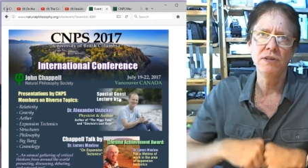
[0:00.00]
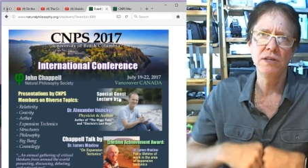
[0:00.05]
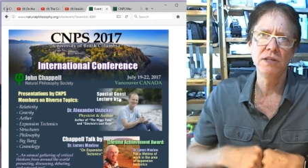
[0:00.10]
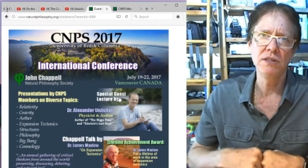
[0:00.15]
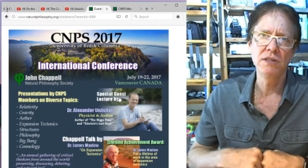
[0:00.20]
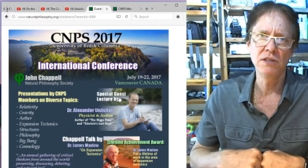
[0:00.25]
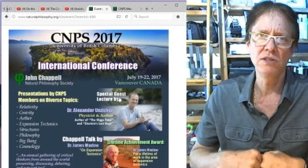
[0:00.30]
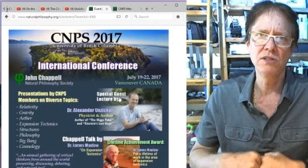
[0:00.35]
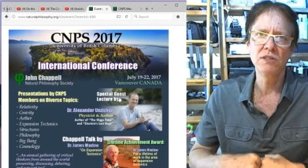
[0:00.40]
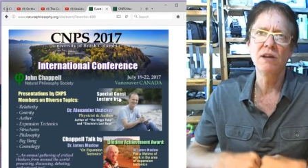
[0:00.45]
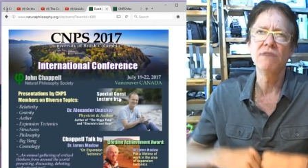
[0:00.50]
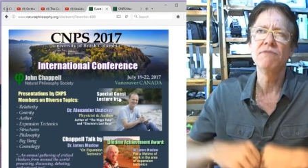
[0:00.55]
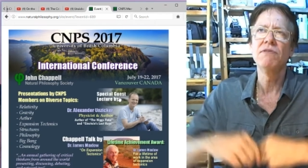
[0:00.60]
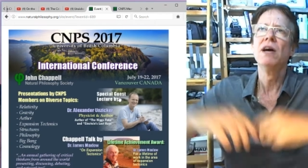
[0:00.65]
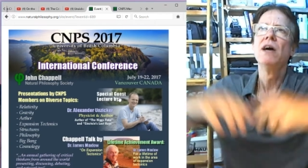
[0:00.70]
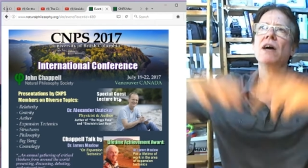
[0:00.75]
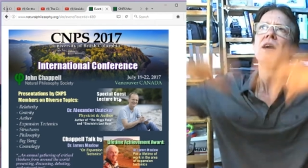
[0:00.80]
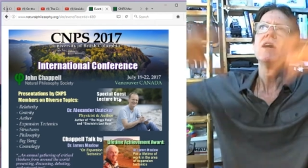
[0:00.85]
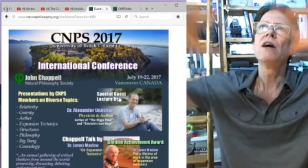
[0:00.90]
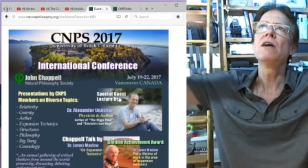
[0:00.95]
in this stuff,
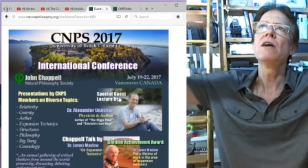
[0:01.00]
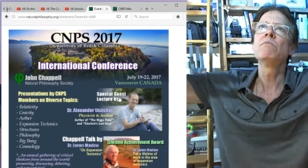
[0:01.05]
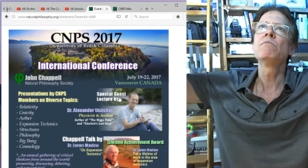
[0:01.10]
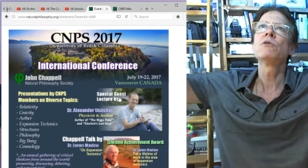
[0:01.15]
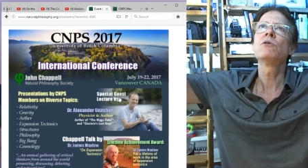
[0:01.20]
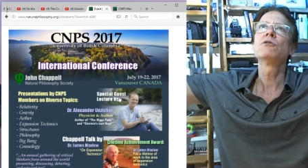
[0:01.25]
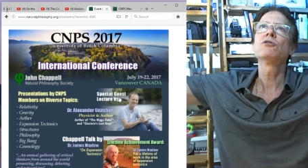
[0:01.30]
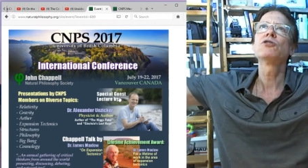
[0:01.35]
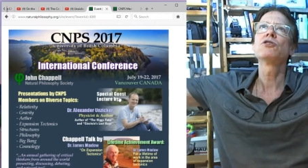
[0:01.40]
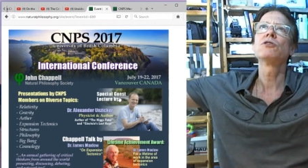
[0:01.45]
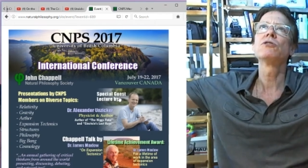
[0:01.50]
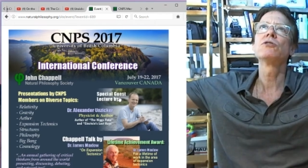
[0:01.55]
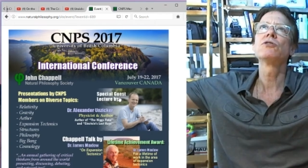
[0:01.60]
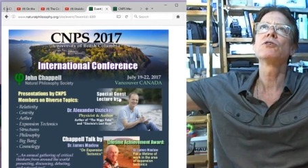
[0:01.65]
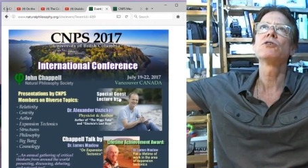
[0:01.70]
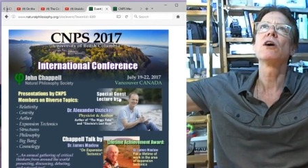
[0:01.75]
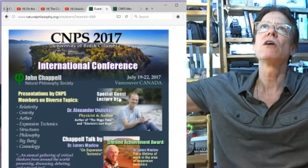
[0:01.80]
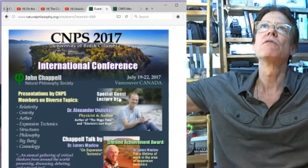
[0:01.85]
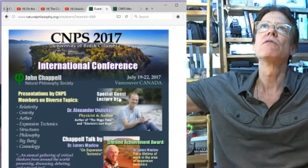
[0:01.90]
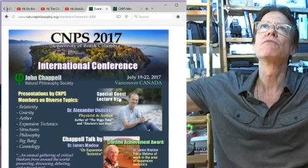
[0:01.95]
immerse
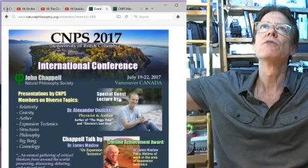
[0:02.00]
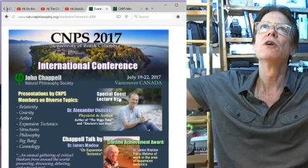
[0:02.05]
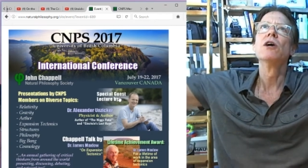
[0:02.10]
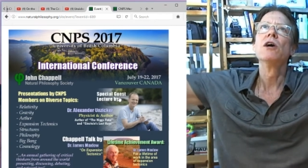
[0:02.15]
yourself.